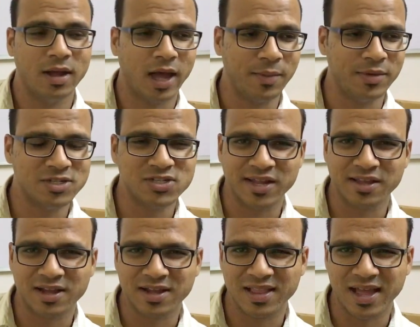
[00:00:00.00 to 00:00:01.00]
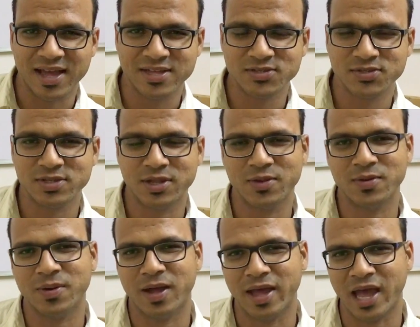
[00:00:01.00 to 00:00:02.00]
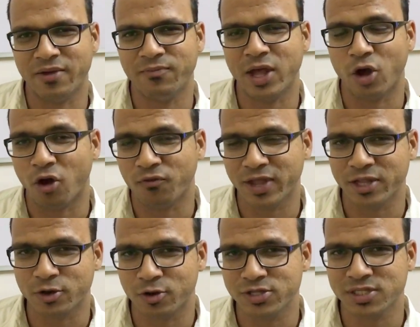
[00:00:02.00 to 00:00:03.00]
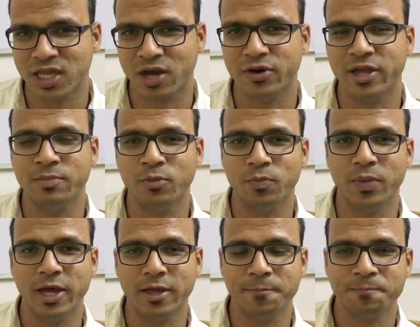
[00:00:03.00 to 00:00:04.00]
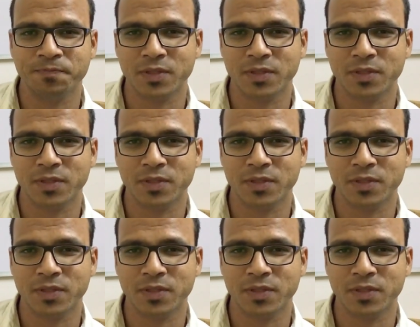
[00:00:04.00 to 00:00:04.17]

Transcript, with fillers: i mean starting a class you know i have my offline course now in mumbai